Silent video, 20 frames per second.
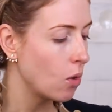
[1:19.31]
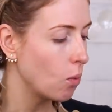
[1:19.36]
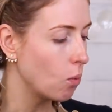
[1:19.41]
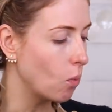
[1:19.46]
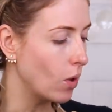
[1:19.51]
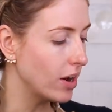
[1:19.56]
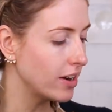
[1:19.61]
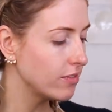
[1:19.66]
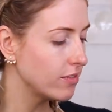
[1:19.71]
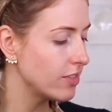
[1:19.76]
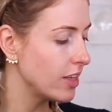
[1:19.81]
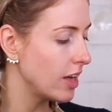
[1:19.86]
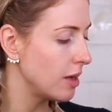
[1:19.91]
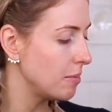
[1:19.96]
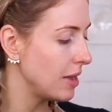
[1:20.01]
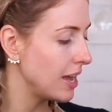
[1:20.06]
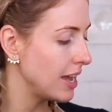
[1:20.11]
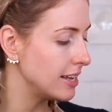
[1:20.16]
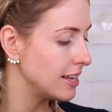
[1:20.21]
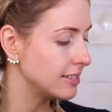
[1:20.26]
One of
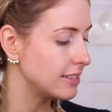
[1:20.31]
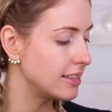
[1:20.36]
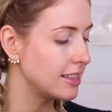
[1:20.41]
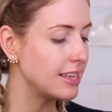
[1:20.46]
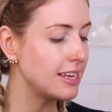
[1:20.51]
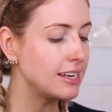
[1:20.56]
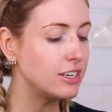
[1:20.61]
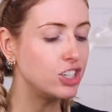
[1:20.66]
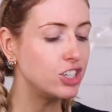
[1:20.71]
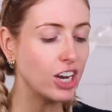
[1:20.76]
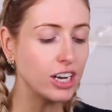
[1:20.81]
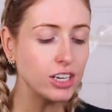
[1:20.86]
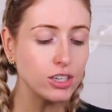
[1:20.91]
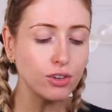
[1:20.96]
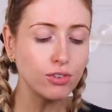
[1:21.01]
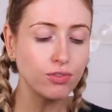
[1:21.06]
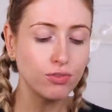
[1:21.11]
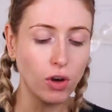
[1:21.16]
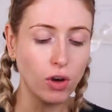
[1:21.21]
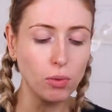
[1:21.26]
them is the
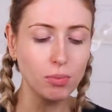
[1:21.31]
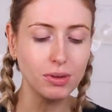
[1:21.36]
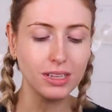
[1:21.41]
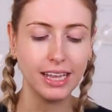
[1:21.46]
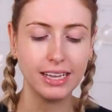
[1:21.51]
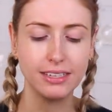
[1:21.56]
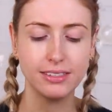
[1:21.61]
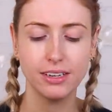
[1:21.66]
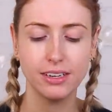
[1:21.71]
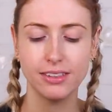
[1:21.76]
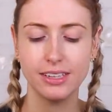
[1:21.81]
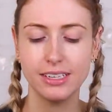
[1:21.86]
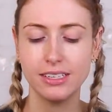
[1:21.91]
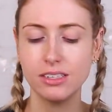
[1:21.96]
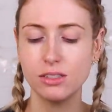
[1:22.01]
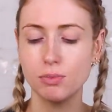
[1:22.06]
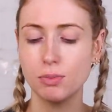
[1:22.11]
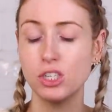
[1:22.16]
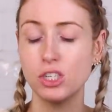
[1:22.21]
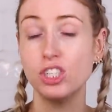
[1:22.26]
Gentle Foam Cleanser. This
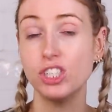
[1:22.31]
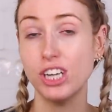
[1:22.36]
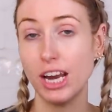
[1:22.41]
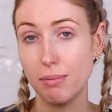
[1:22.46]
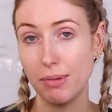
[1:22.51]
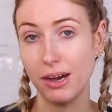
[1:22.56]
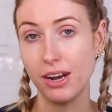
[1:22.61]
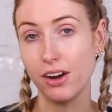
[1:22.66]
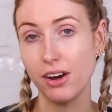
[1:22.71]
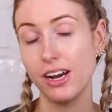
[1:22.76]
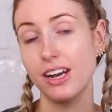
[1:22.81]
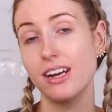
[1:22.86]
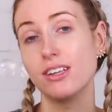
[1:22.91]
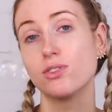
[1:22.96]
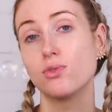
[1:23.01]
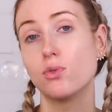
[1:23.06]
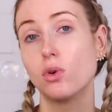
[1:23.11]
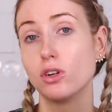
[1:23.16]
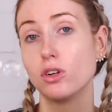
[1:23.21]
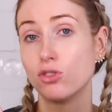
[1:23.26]
is with shea butter. It
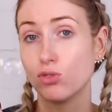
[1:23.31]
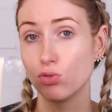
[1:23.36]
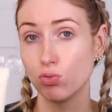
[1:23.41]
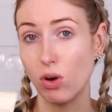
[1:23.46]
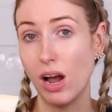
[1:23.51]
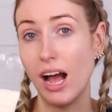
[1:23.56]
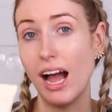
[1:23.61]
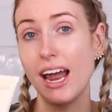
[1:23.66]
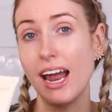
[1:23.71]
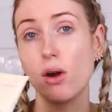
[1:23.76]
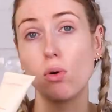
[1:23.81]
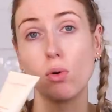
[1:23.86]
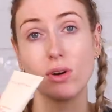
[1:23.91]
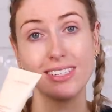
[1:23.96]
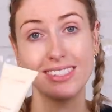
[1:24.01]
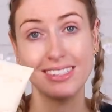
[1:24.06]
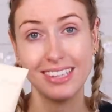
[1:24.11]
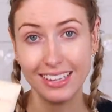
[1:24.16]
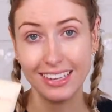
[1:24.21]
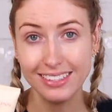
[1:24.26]
is for dry or
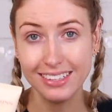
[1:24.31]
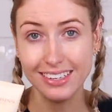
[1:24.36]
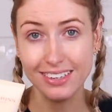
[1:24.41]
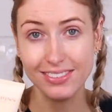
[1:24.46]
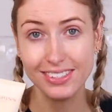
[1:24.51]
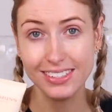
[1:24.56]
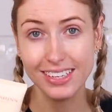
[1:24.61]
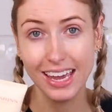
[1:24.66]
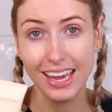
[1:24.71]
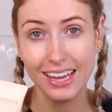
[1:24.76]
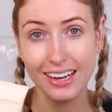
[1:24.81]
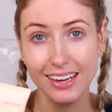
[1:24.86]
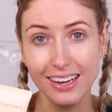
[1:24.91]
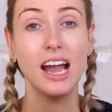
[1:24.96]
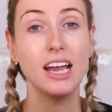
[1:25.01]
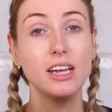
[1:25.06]
sensitive skin.